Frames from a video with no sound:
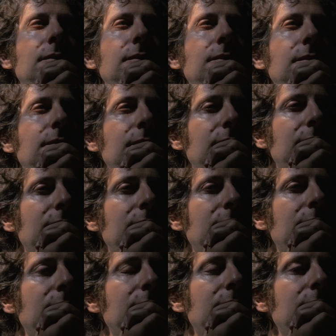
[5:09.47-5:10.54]
to,
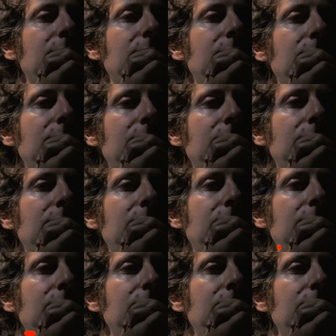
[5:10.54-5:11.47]
became his steward at